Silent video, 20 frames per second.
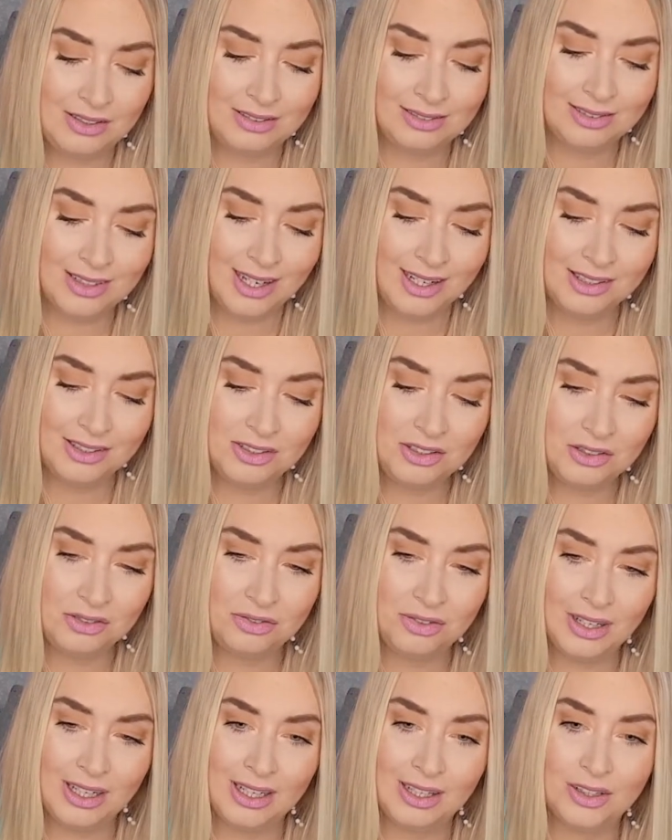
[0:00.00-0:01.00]
kind of do
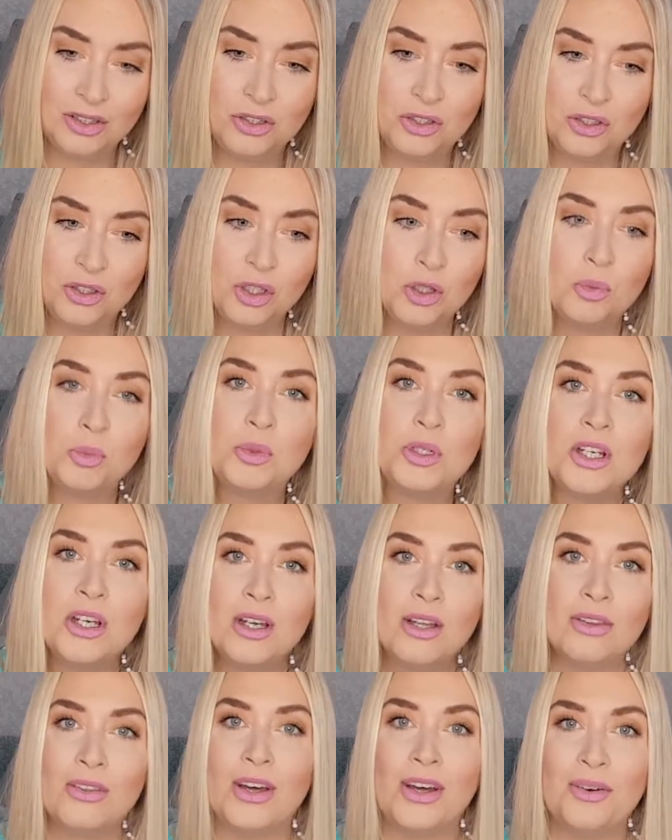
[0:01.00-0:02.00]
feel a little duped
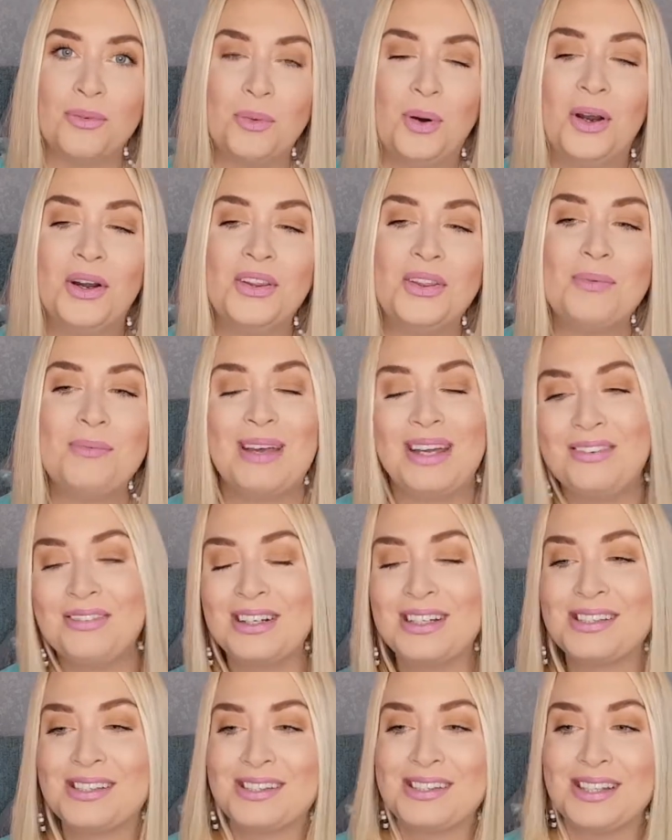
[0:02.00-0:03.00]
that one of the main
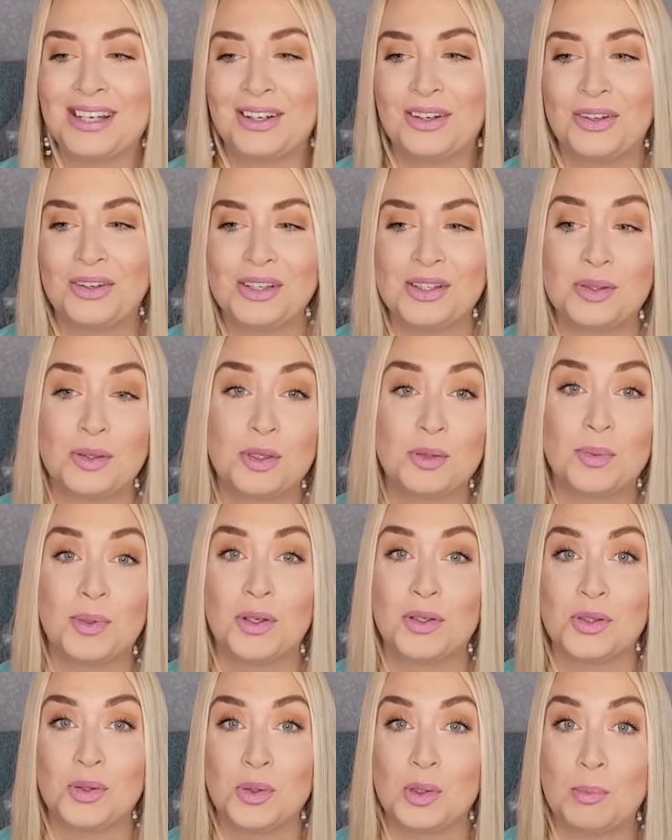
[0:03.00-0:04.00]
reasons I got this was
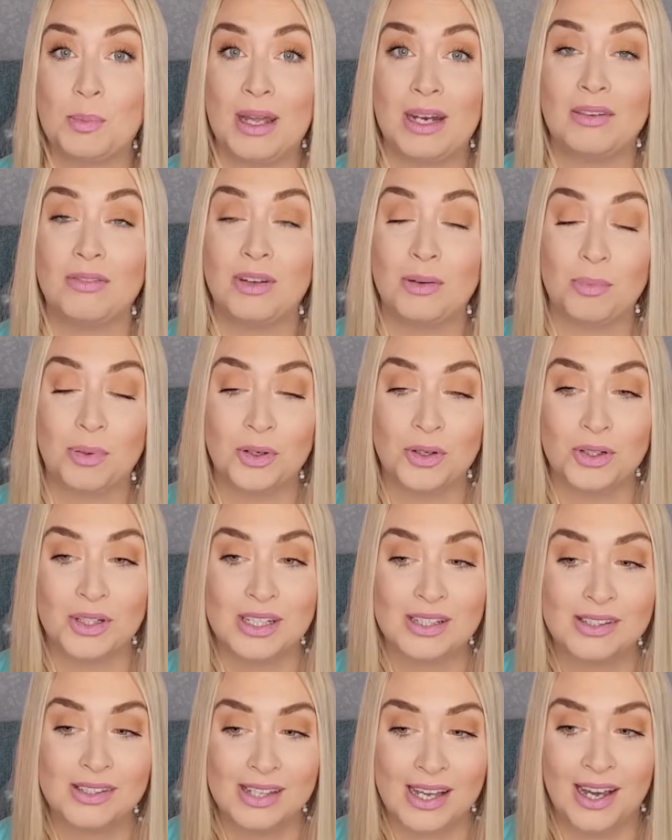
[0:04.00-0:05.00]
because there was a Benefit product
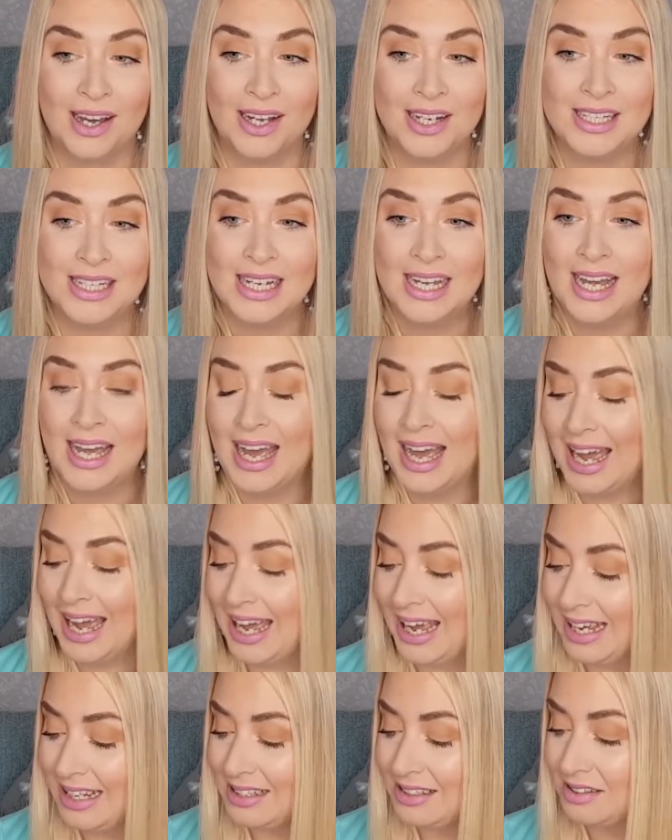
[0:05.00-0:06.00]
inside,
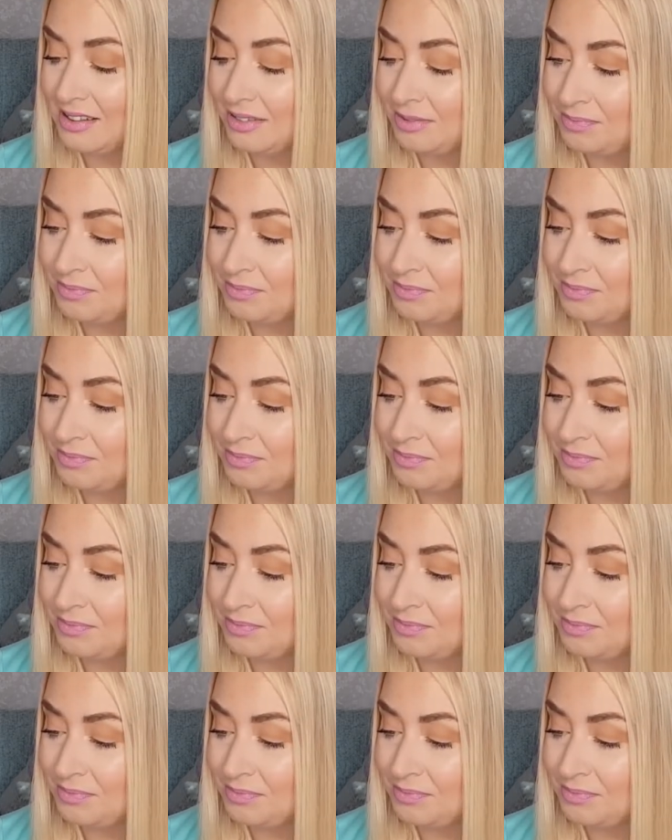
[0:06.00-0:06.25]
and